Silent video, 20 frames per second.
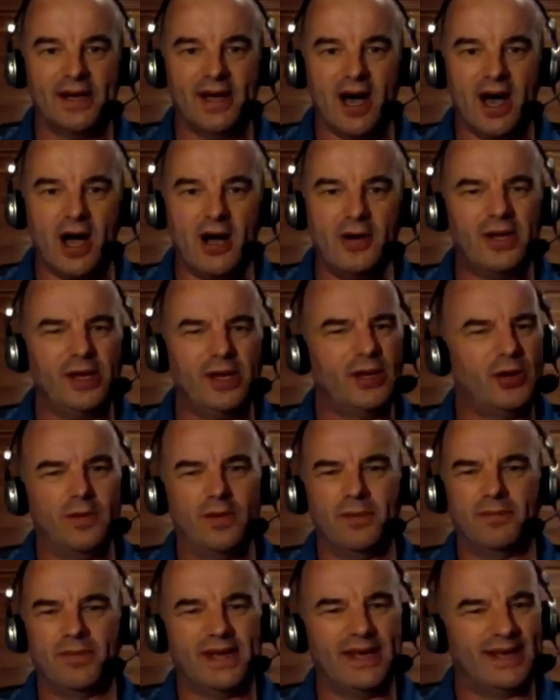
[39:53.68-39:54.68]
Only
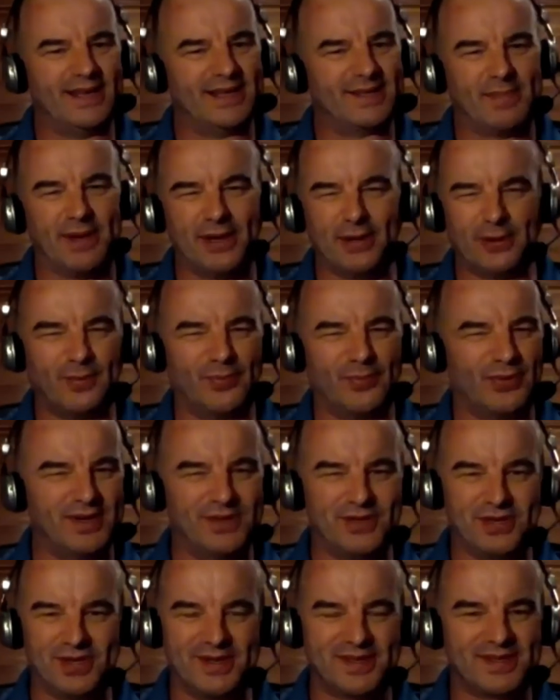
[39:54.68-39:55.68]
human beings build
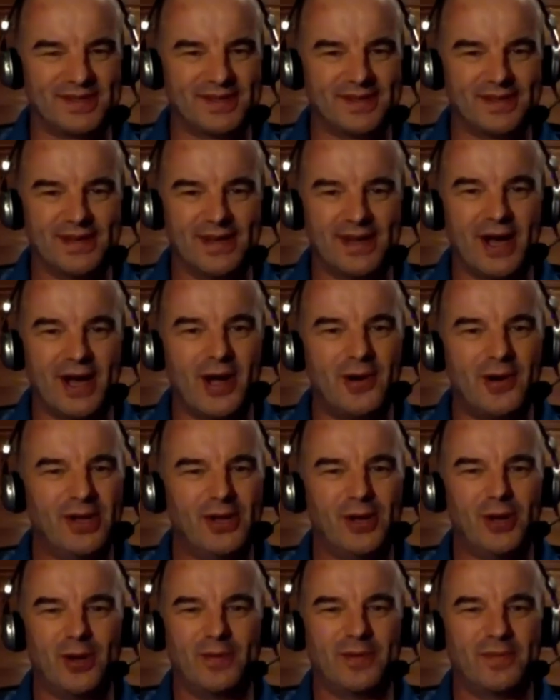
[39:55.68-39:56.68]
bridges. Only
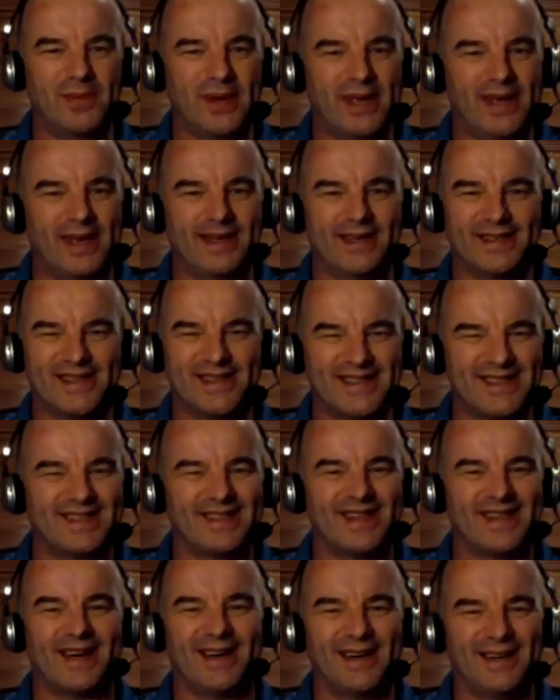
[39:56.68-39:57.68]
human beings
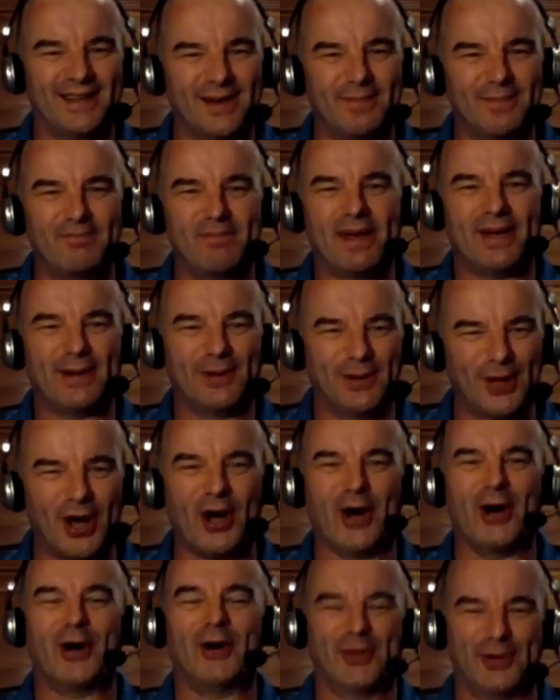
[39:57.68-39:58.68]
design and build
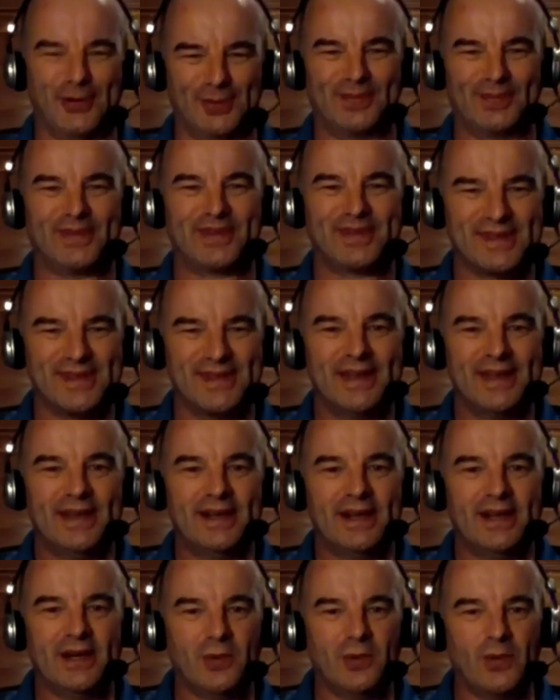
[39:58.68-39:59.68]
homes.
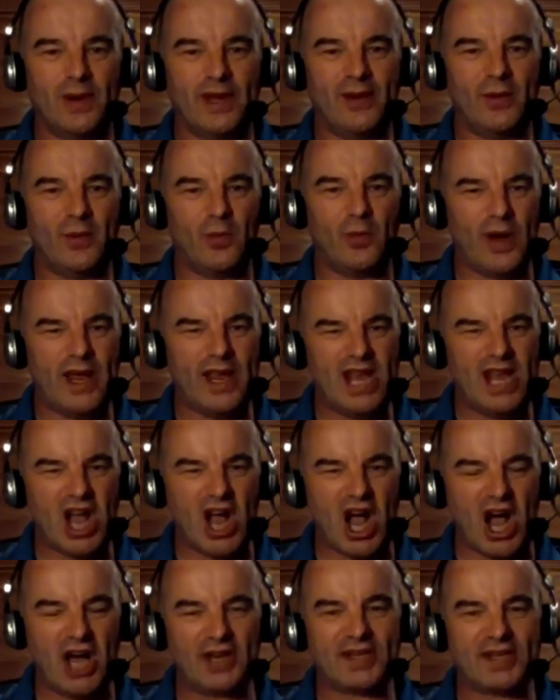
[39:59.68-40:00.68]
We
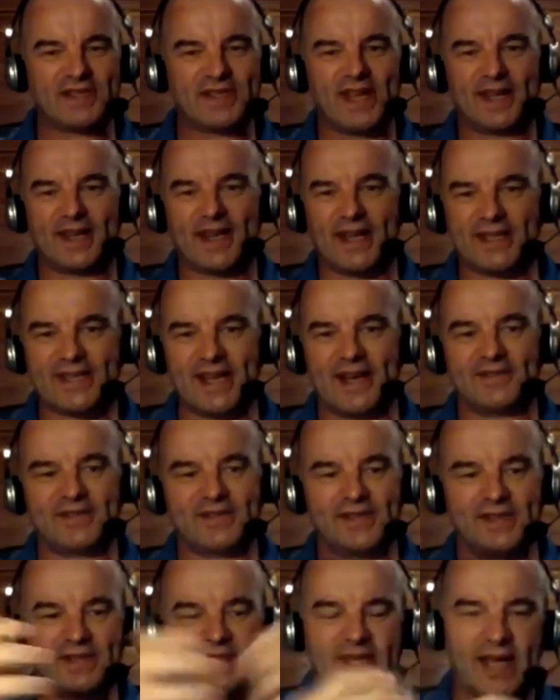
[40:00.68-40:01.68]
understand ourselves
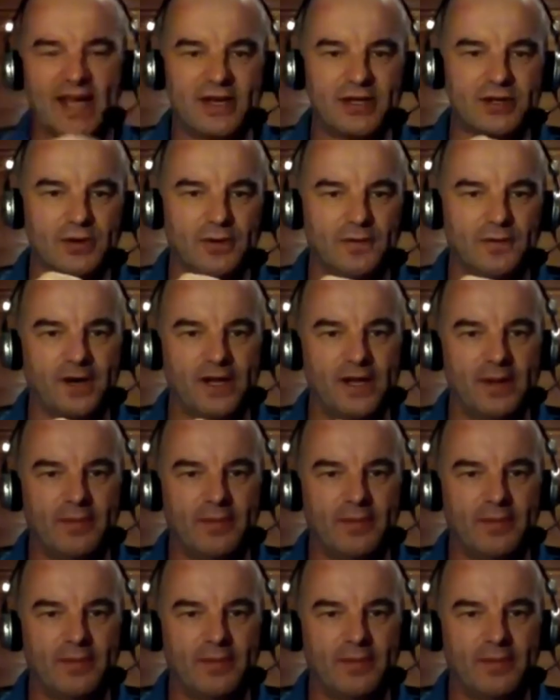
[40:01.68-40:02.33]
as intentional free